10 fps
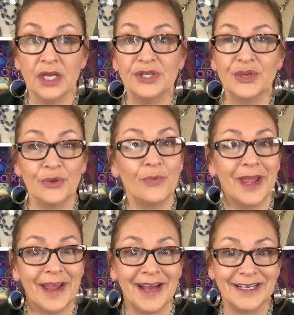so the
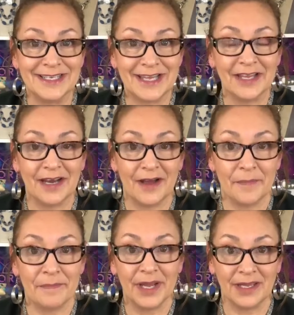way I set
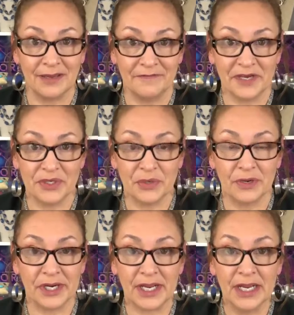up my
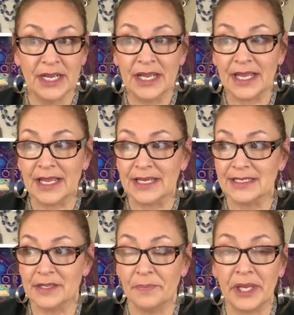inventory
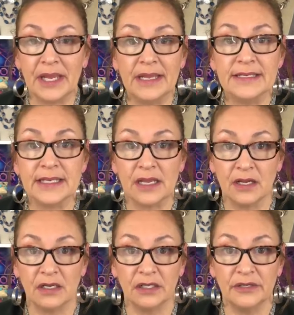is the piece
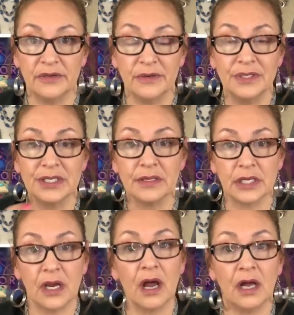includes the
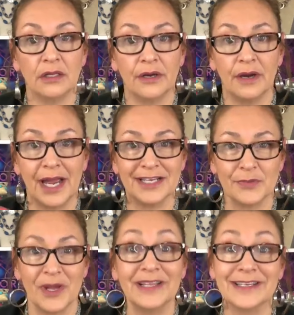color as
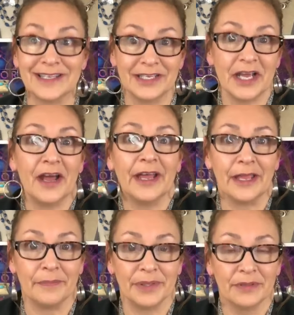well as the
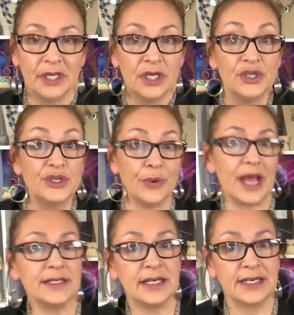type. So
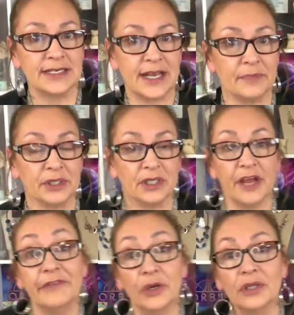as an example,
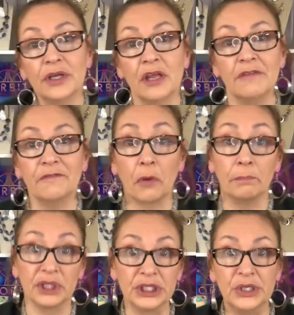if you're looking for
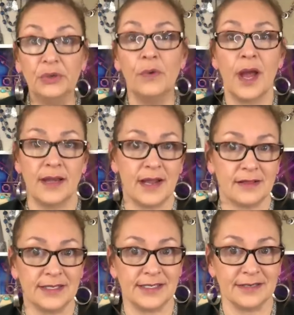blue
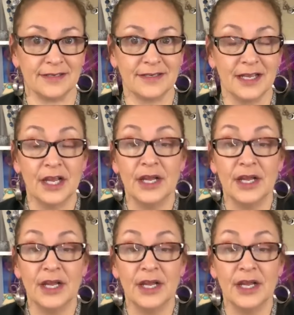necklaces,